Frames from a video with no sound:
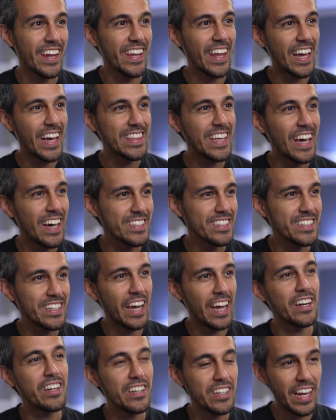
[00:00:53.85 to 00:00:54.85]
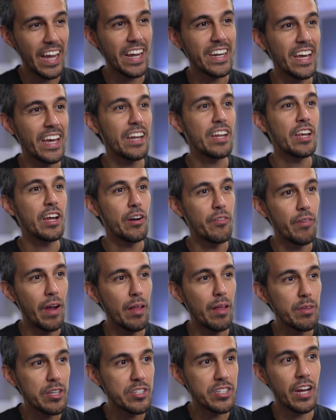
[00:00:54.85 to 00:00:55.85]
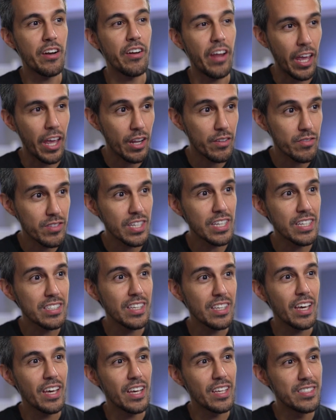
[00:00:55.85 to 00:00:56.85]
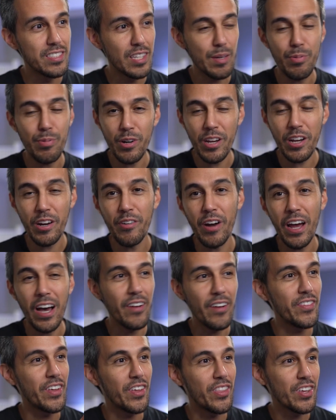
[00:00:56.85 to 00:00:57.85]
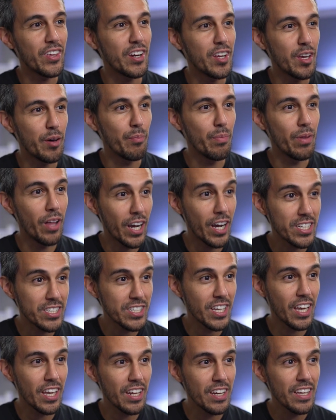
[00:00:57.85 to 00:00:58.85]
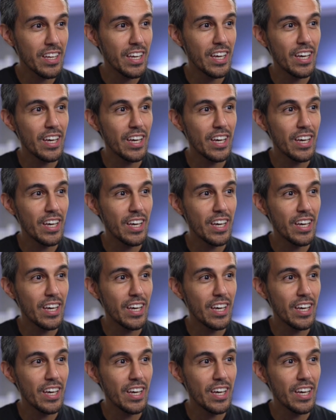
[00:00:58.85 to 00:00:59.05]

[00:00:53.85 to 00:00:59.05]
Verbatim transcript: 9,999 randomly generated NFTs zippering around the Ethereum blockchain.